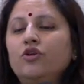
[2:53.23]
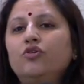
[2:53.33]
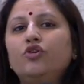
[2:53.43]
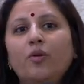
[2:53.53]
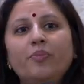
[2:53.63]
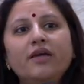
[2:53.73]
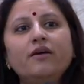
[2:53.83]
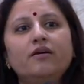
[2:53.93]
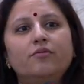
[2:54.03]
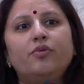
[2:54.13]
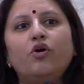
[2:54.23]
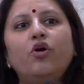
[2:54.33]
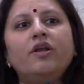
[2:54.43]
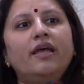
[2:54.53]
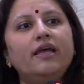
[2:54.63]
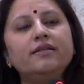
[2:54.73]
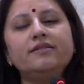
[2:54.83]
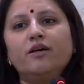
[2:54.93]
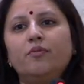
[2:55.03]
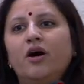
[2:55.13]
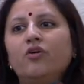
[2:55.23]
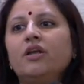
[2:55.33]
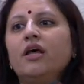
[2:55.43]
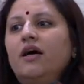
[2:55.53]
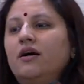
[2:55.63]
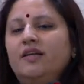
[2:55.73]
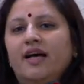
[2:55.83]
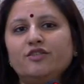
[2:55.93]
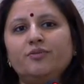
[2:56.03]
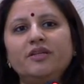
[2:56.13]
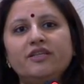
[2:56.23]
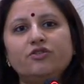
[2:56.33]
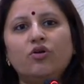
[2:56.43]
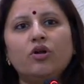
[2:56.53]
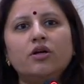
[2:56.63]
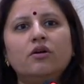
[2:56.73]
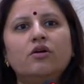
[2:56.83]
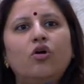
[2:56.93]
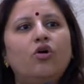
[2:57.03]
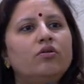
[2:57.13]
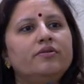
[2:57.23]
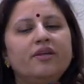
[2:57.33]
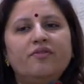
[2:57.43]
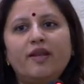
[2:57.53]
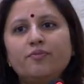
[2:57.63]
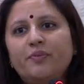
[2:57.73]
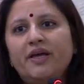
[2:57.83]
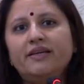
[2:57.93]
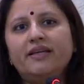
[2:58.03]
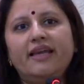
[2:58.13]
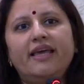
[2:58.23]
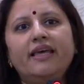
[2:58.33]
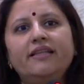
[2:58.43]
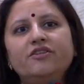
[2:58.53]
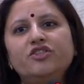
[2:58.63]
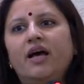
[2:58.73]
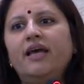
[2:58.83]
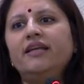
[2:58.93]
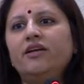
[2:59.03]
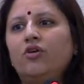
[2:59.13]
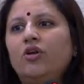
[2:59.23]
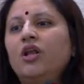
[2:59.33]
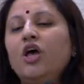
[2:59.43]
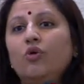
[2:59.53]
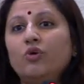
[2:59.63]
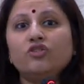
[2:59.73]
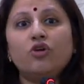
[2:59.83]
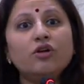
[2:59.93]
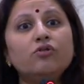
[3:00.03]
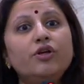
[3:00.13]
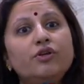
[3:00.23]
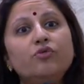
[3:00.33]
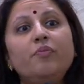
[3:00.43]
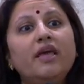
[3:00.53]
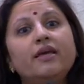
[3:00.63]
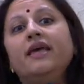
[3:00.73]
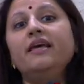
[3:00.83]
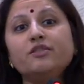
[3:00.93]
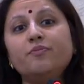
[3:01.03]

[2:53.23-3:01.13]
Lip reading: dropping broad hints about attachment disorder or development delay in the child and all was not going to make his